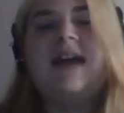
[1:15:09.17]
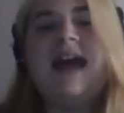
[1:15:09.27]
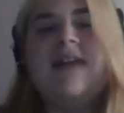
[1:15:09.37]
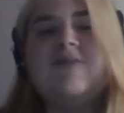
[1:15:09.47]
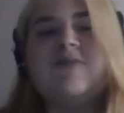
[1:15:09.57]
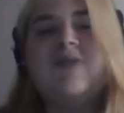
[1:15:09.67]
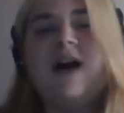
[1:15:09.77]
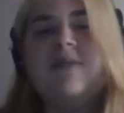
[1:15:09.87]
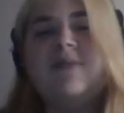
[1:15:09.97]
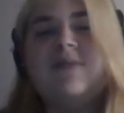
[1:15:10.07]
I have a
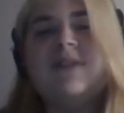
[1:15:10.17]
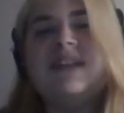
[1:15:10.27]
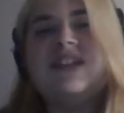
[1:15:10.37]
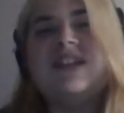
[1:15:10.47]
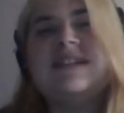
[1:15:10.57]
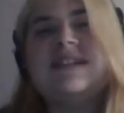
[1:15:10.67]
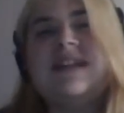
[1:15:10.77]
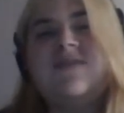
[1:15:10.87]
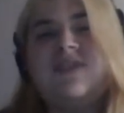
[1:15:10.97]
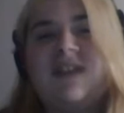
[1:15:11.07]
problem with this on
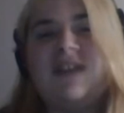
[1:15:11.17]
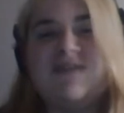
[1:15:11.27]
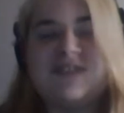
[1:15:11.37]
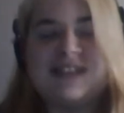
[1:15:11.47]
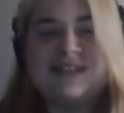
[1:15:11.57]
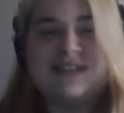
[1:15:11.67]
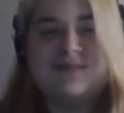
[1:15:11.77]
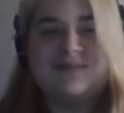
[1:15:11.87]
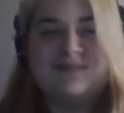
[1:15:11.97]
several levels.